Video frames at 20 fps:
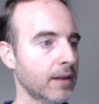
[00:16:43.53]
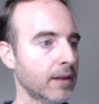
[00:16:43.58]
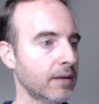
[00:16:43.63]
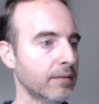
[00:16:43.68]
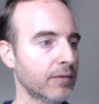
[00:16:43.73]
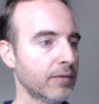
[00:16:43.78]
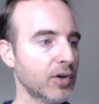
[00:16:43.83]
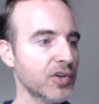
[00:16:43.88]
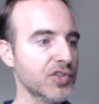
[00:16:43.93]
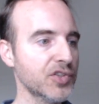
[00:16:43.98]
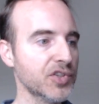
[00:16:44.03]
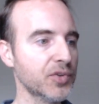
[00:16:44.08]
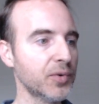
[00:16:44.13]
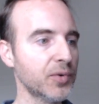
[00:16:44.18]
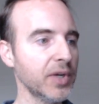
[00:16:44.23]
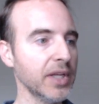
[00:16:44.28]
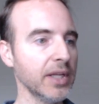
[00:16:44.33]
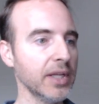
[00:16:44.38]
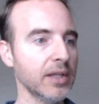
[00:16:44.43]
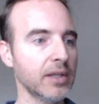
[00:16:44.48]
Verse
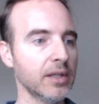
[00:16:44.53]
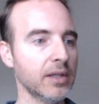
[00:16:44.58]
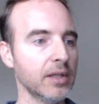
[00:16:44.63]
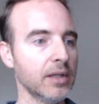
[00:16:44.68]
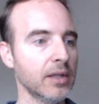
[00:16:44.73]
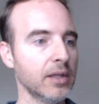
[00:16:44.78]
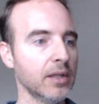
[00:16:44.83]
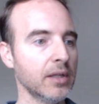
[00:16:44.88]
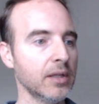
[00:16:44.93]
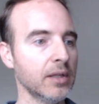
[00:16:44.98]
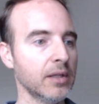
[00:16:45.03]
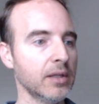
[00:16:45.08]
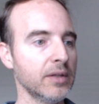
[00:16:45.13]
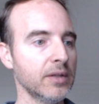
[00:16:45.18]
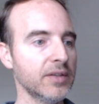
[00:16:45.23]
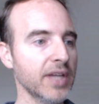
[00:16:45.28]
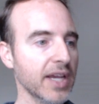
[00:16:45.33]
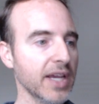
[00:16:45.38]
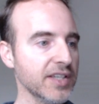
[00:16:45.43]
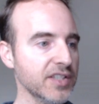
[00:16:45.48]
3
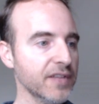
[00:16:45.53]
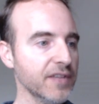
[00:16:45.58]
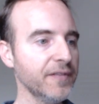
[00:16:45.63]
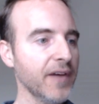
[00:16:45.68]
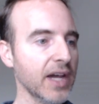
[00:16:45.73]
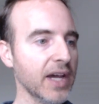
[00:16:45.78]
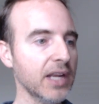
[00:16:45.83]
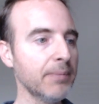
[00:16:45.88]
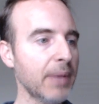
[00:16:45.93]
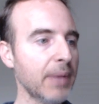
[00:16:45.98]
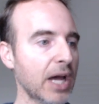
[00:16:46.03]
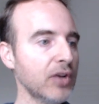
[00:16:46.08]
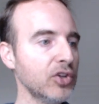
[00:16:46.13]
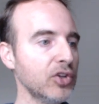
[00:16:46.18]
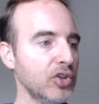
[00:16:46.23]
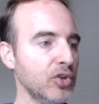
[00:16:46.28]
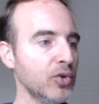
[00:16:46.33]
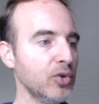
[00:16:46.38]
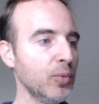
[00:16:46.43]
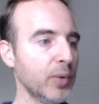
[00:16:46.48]
Testified about
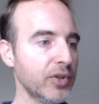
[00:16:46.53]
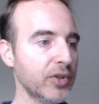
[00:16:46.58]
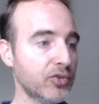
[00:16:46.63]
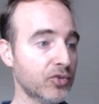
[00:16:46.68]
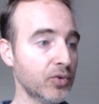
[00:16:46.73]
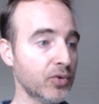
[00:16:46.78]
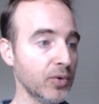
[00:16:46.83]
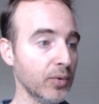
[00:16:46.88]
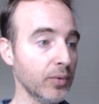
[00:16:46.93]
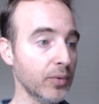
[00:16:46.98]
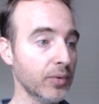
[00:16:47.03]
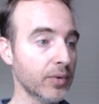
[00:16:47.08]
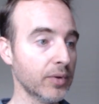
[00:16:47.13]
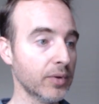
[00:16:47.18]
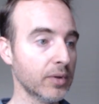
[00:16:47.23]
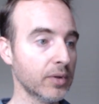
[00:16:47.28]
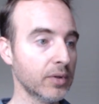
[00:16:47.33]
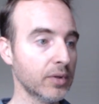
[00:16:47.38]
you with truth,